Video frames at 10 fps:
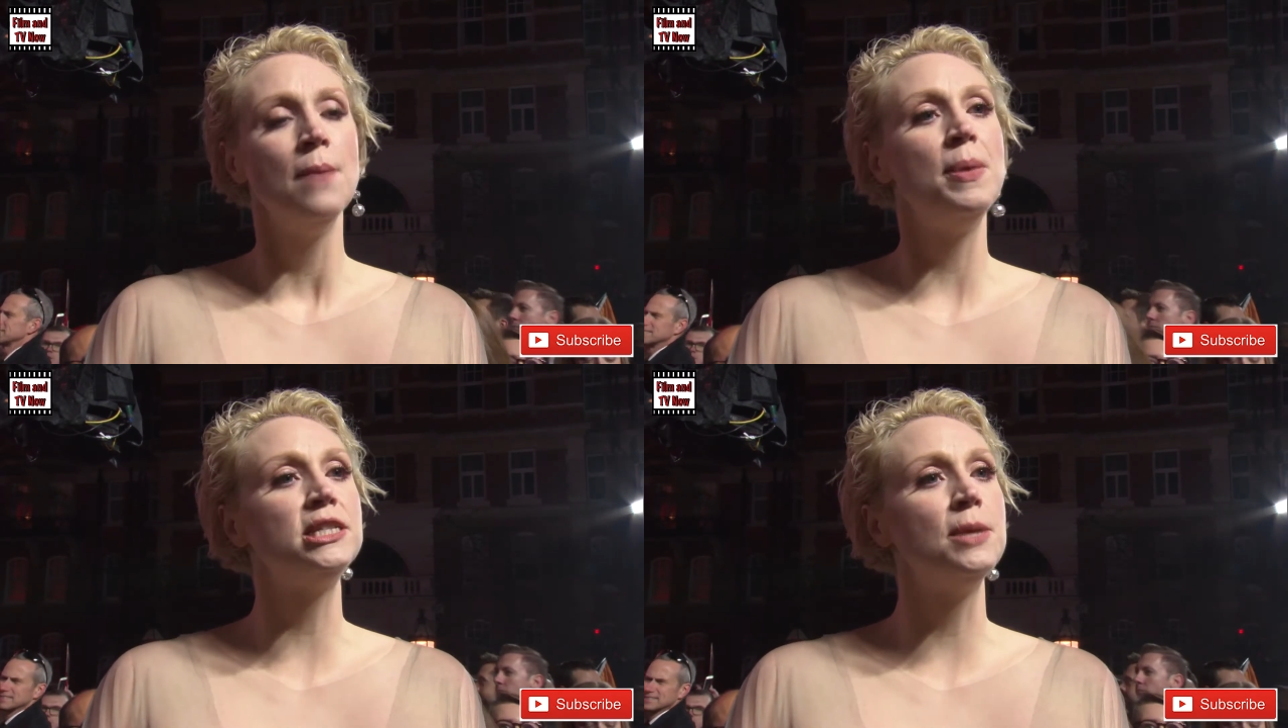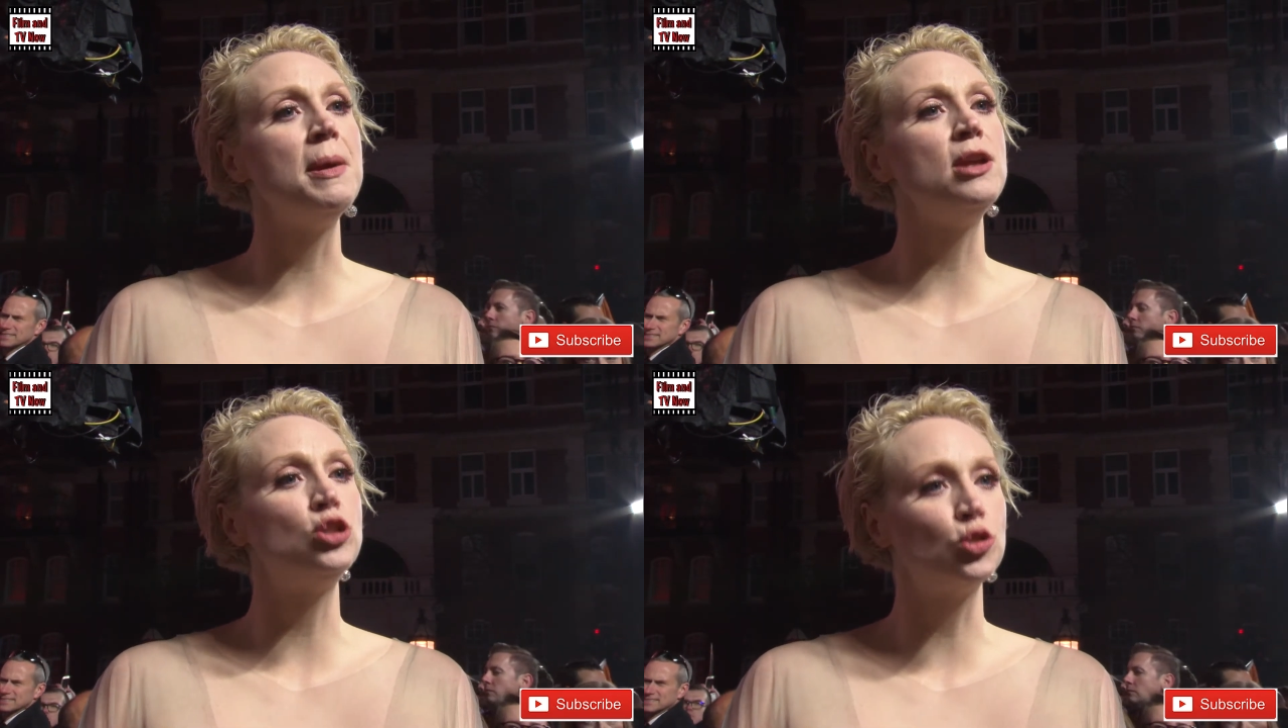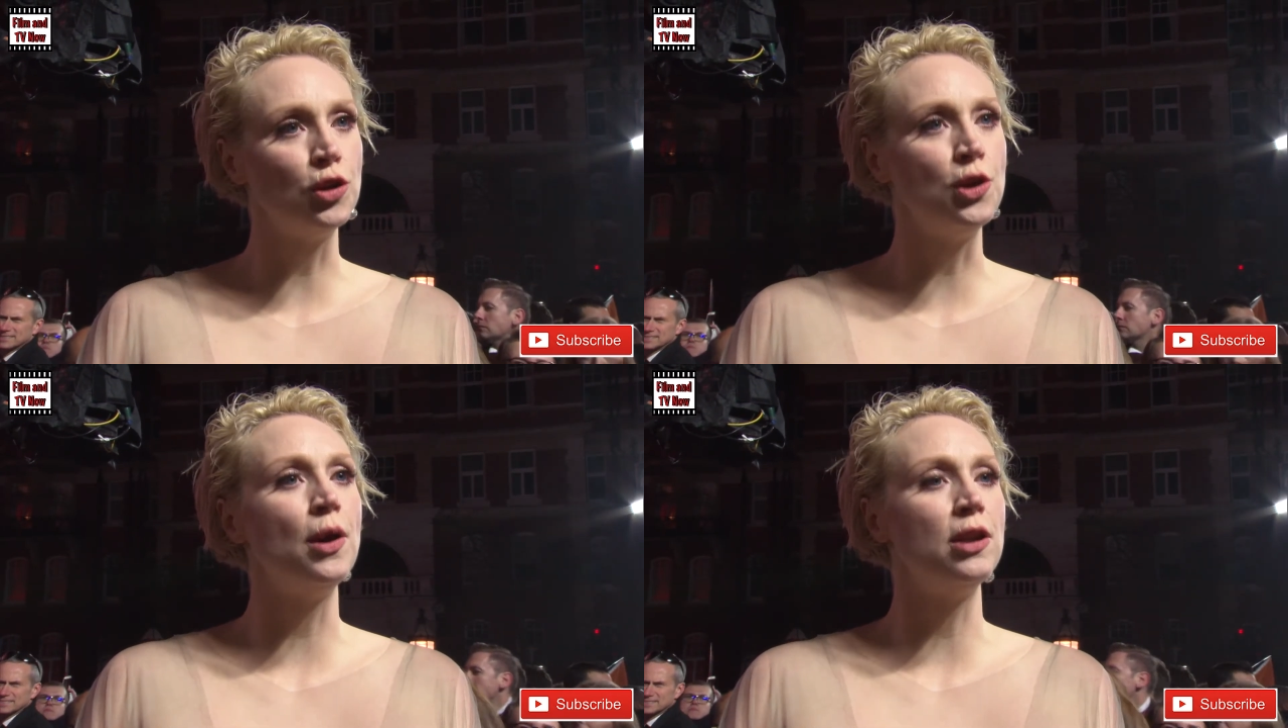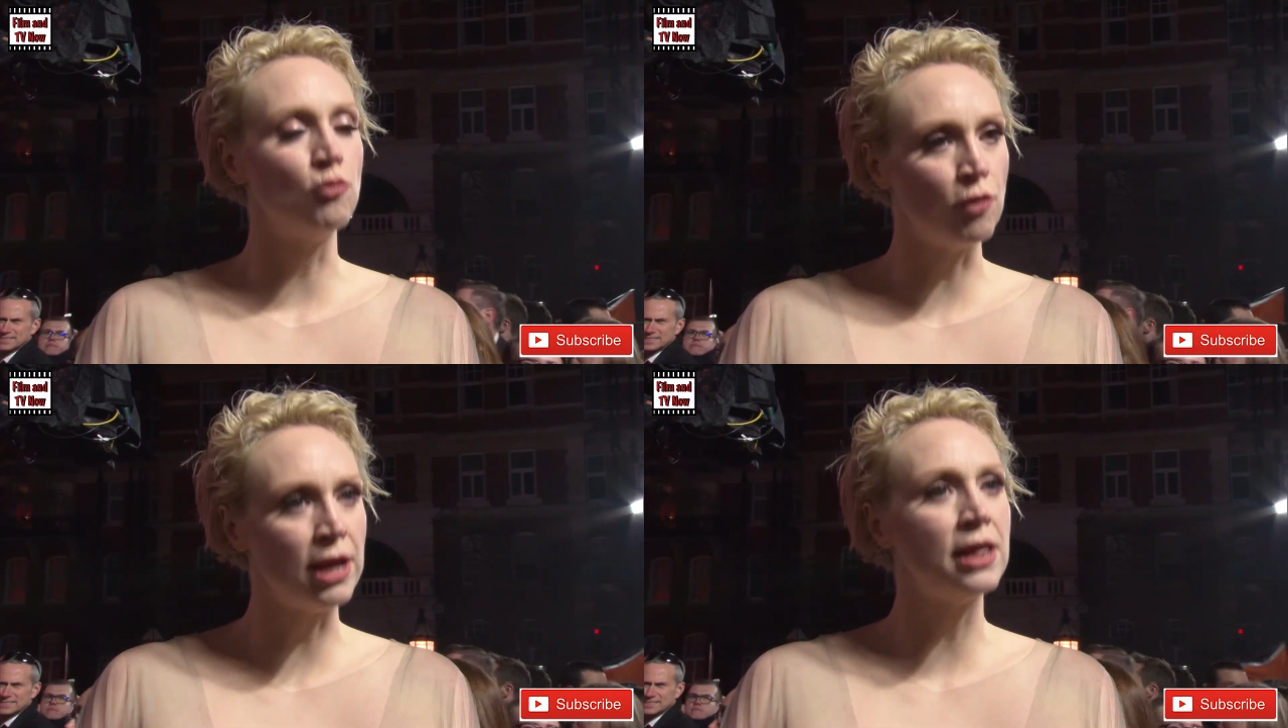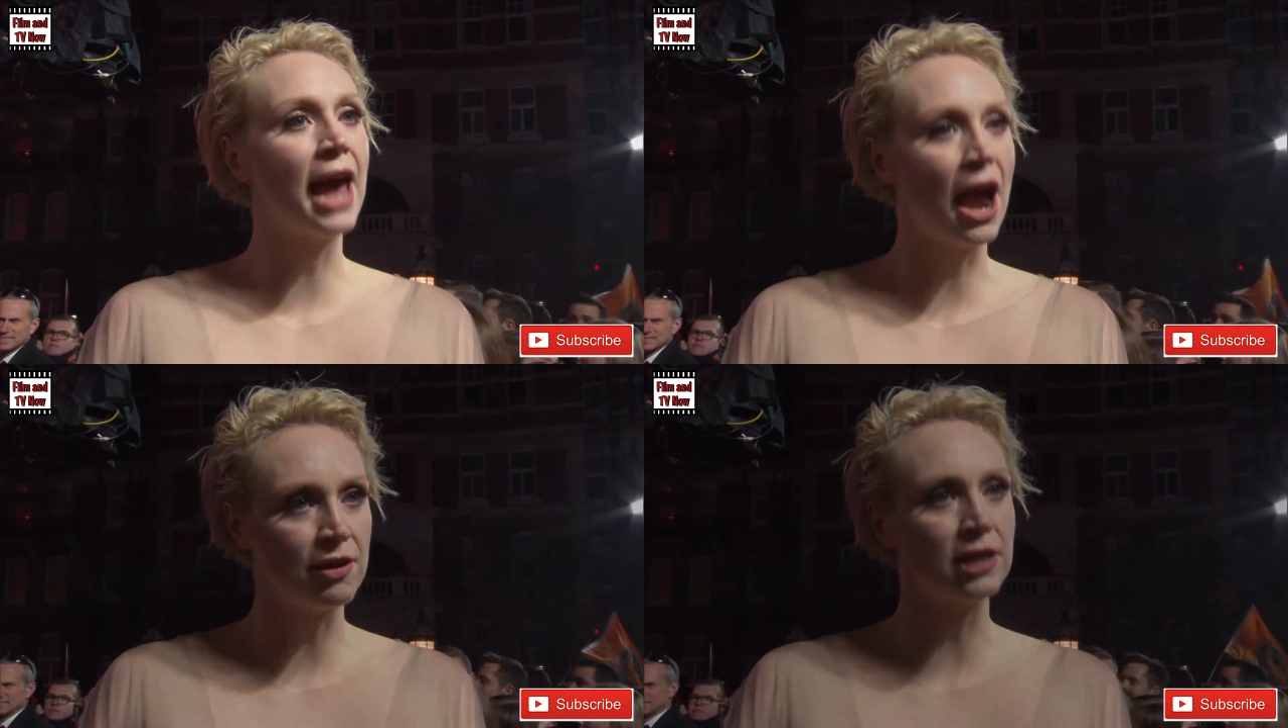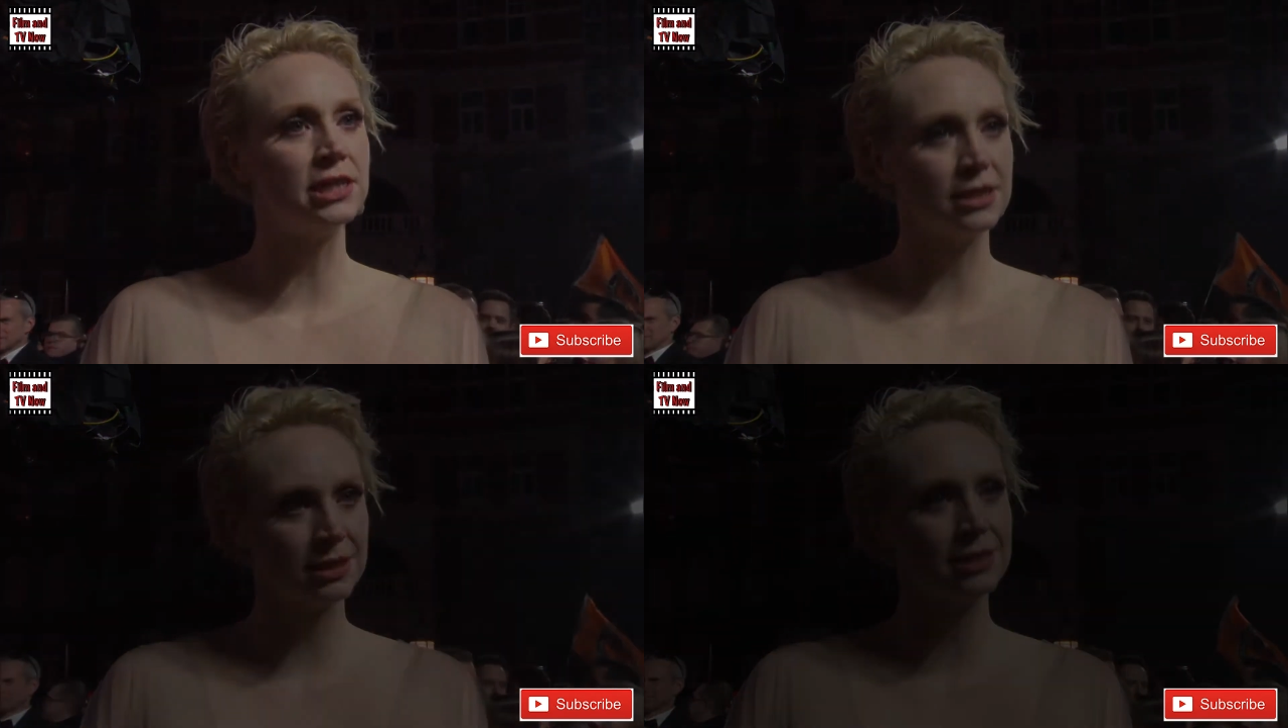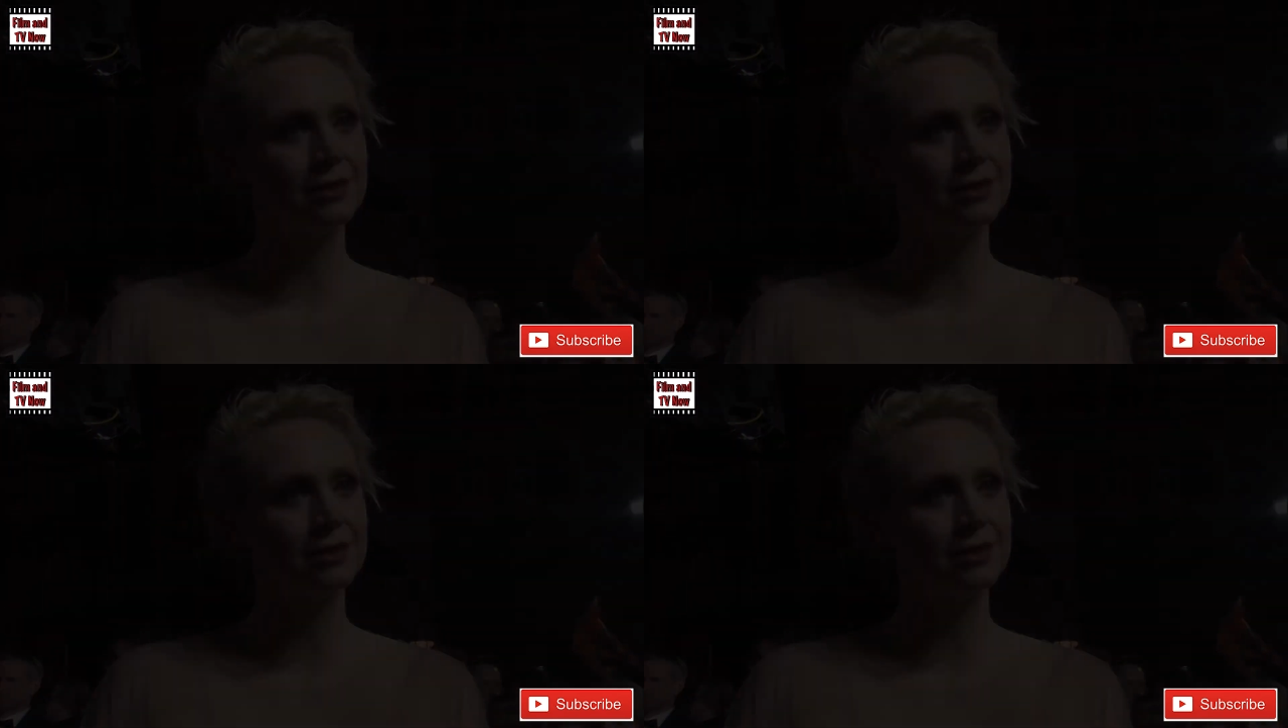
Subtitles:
but to be true and real characters.